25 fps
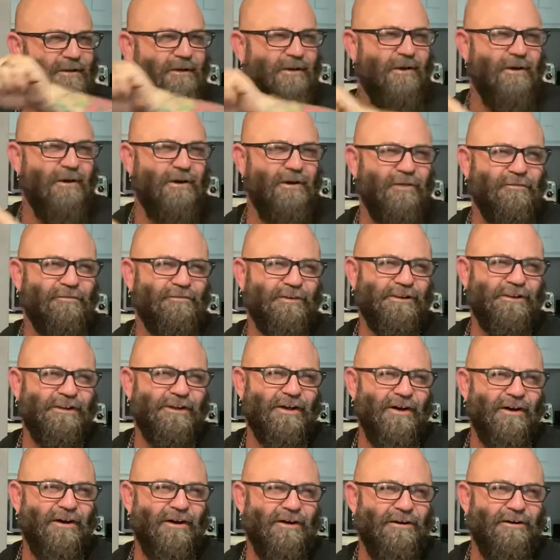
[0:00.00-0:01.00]
all for
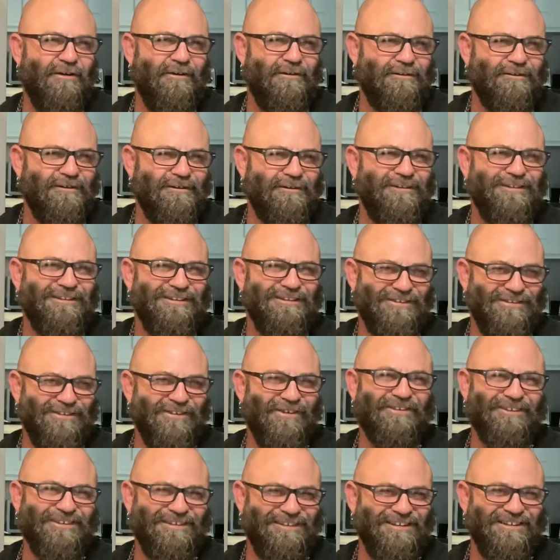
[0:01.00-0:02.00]
y'all. You
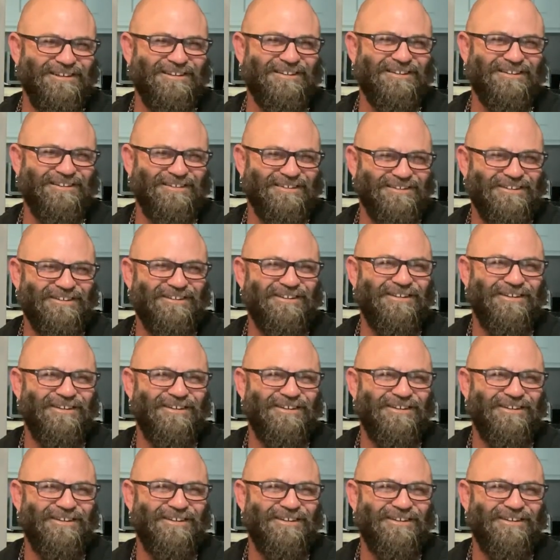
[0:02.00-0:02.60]
know the deal.